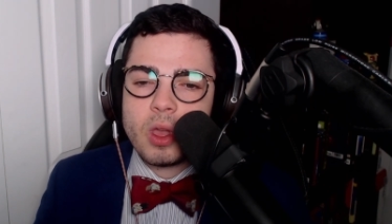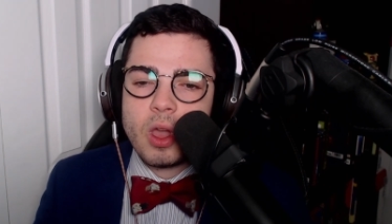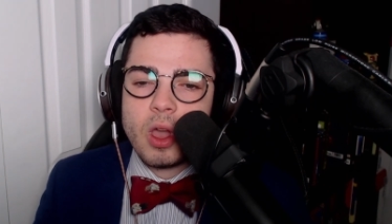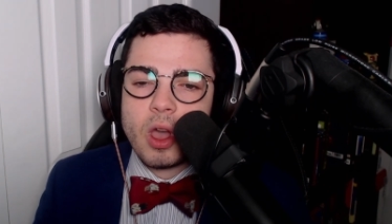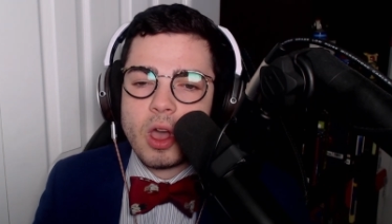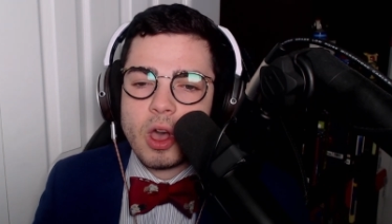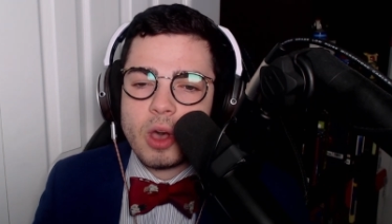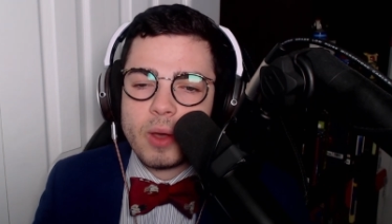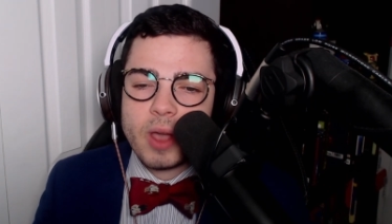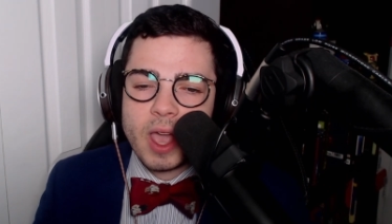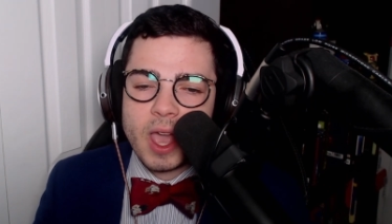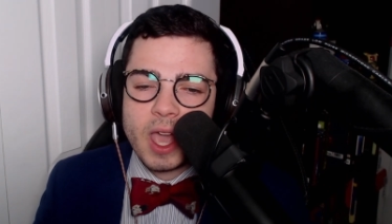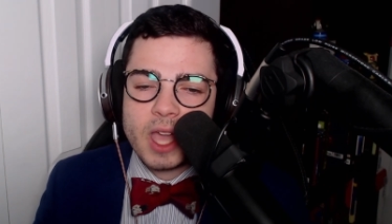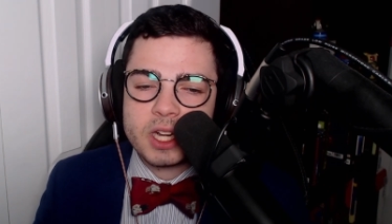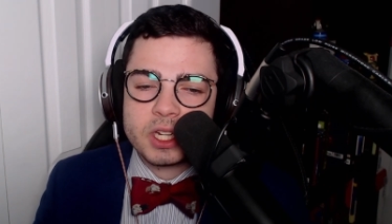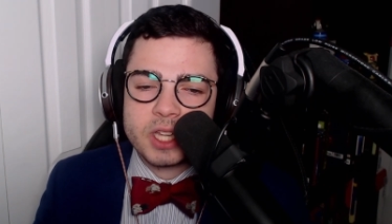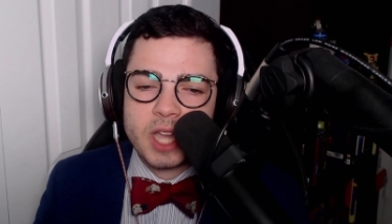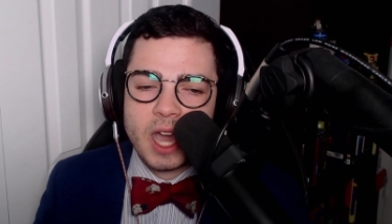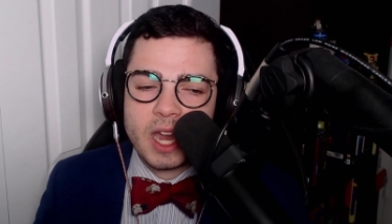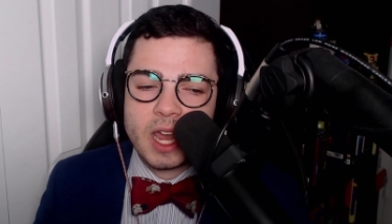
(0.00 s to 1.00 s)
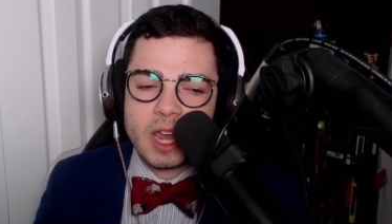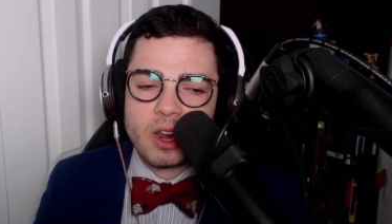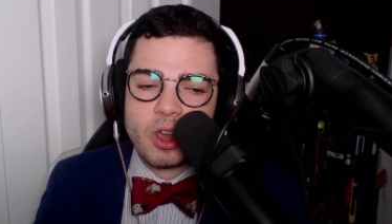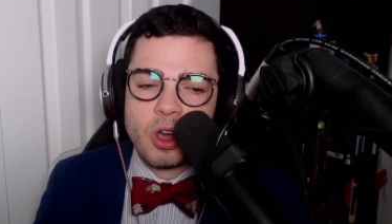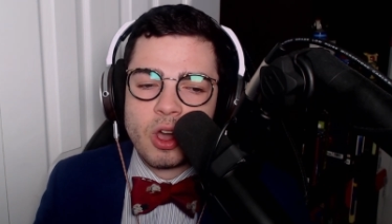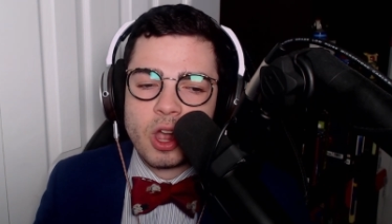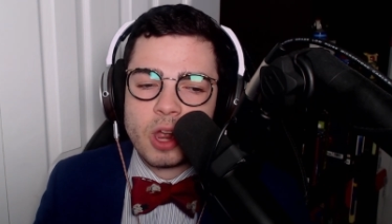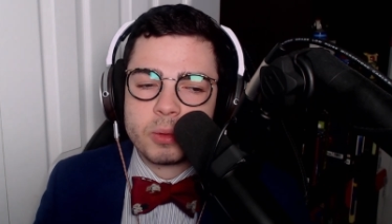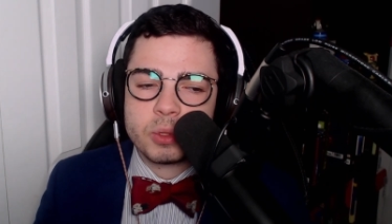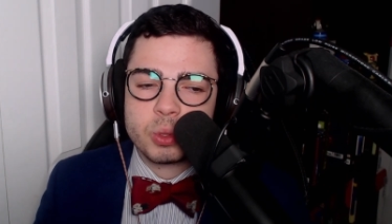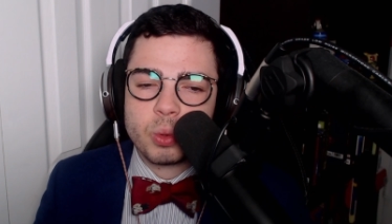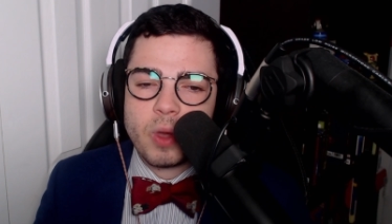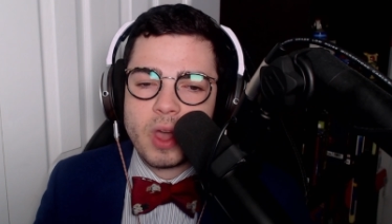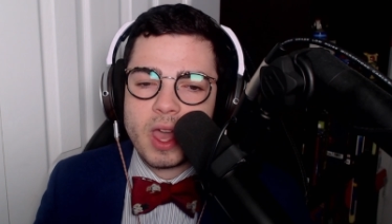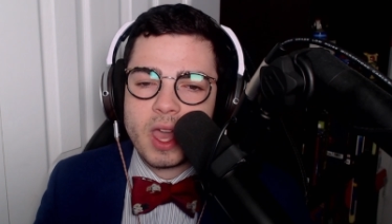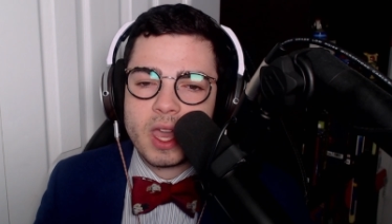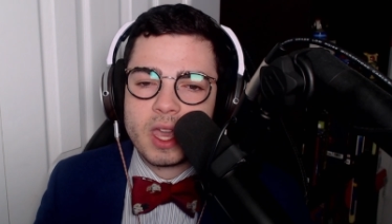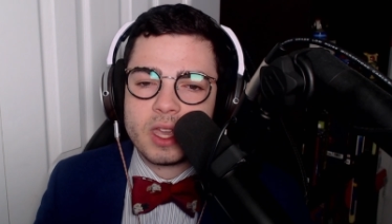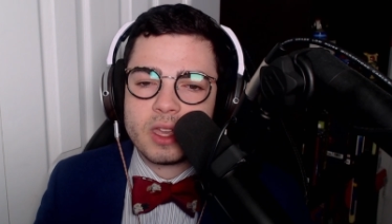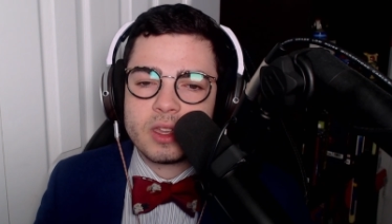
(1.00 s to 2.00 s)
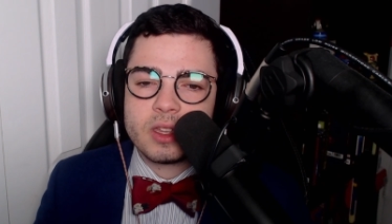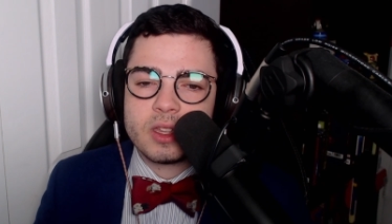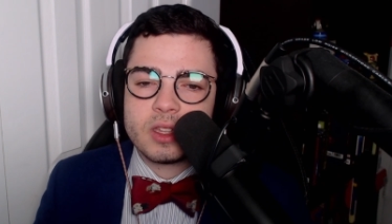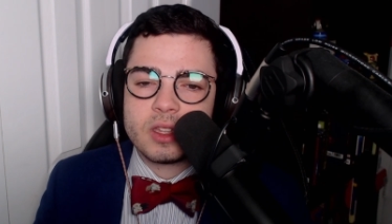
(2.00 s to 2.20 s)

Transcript: Oh, Edge got out of harm's way.